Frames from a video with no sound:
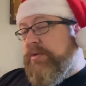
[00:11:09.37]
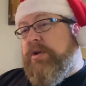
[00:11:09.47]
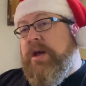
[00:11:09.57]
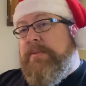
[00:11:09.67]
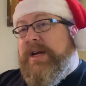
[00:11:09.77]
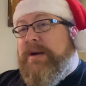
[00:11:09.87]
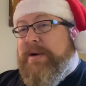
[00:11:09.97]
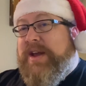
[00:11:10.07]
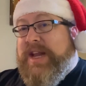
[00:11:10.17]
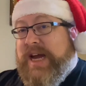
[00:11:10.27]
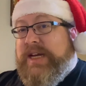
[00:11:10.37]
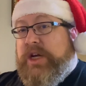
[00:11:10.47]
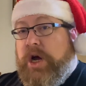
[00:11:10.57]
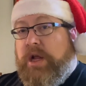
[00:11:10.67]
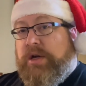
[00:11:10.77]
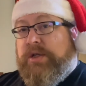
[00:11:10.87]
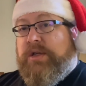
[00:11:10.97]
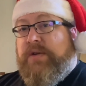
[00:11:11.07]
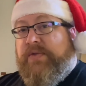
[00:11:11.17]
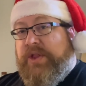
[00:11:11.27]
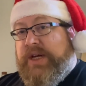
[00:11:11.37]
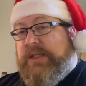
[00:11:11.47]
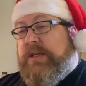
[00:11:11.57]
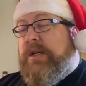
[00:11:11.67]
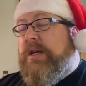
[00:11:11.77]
We're coming in about $90 for this.